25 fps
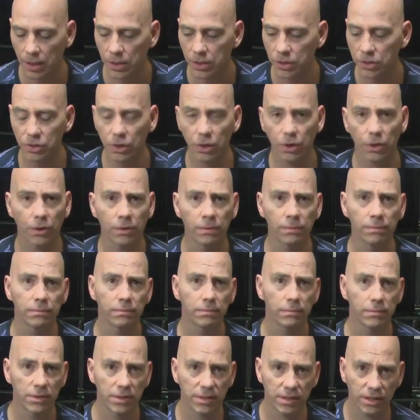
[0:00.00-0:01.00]
So
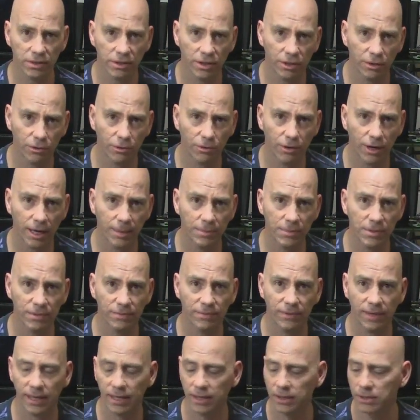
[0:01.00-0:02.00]
six hundred grams
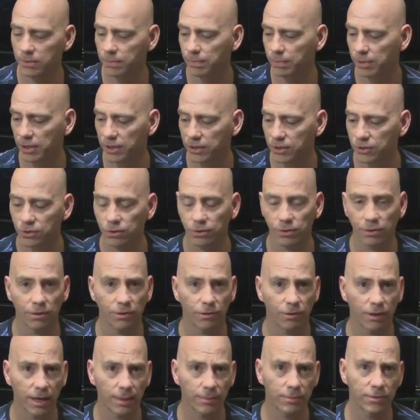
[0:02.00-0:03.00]
of ice plus two
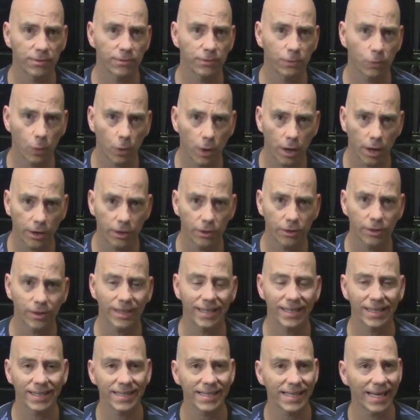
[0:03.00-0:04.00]
hundred grams of water
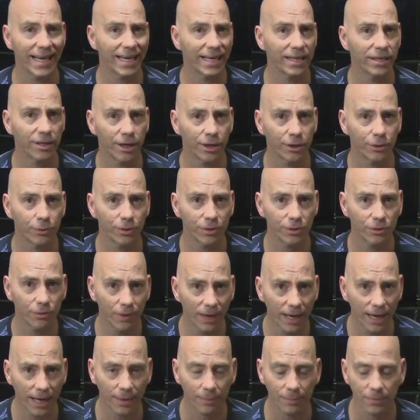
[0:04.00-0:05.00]
is eight hundred
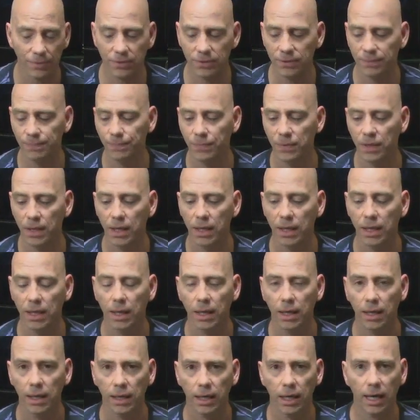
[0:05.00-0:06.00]
grams.
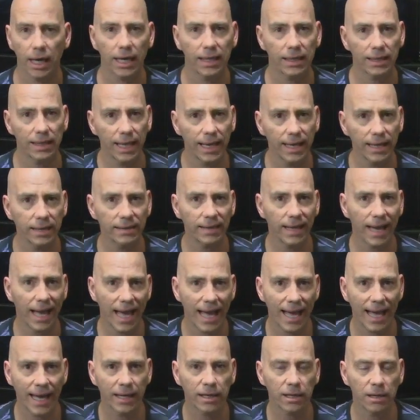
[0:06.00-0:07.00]
Now I'd like to
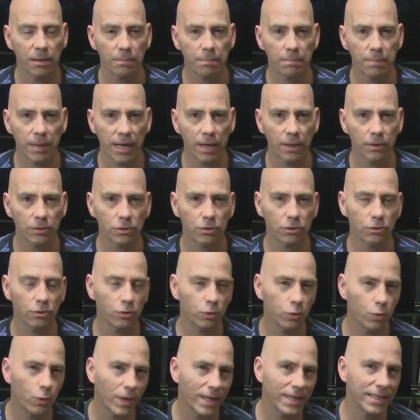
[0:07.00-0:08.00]
add about
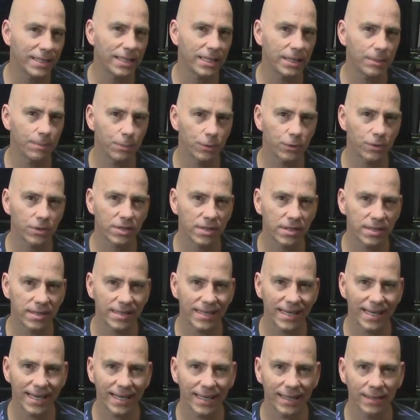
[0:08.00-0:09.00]
twenty
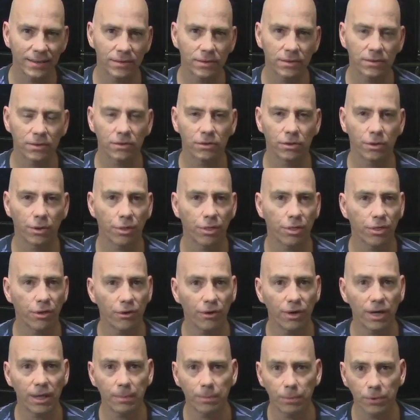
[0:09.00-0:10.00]
percent to
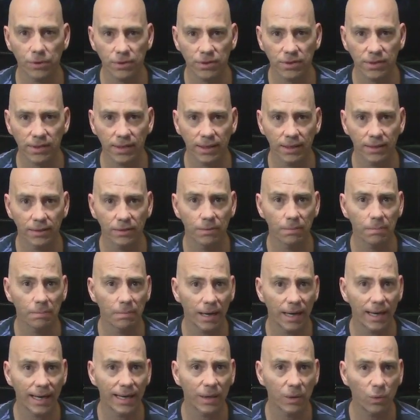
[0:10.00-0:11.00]
thirty percent
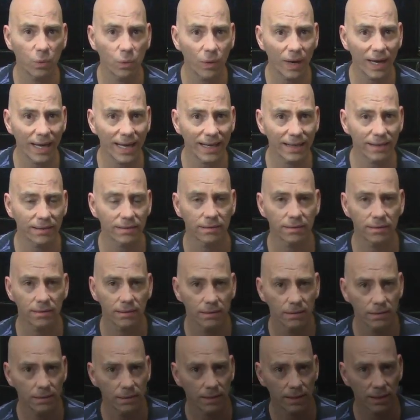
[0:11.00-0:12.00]
by weight
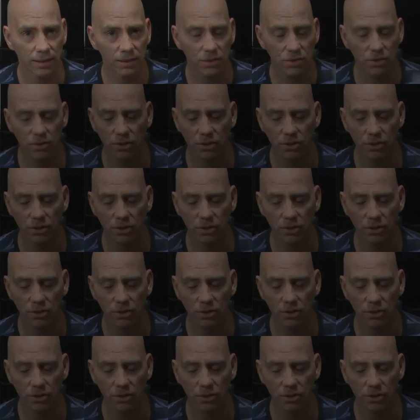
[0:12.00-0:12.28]
in